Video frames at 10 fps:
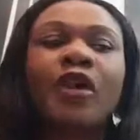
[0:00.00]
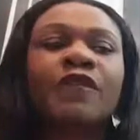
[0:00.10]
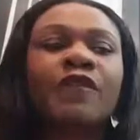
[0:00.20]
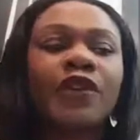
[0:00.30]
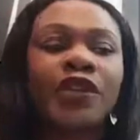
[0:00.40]

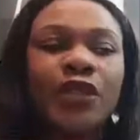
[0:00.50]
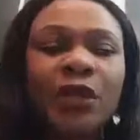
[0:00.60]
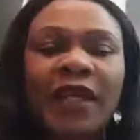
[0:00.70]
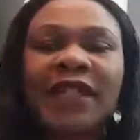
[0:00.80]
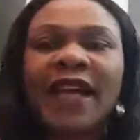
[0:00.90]
of
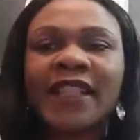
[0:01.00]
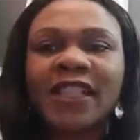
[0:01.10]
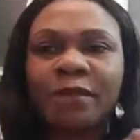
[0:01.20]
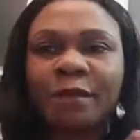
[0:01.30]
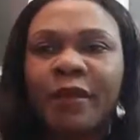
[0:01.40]
unity, that
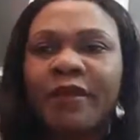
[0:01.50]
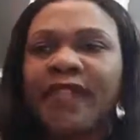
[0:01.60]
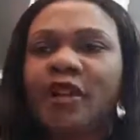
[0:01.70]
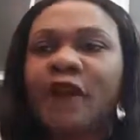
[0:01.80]
spirit of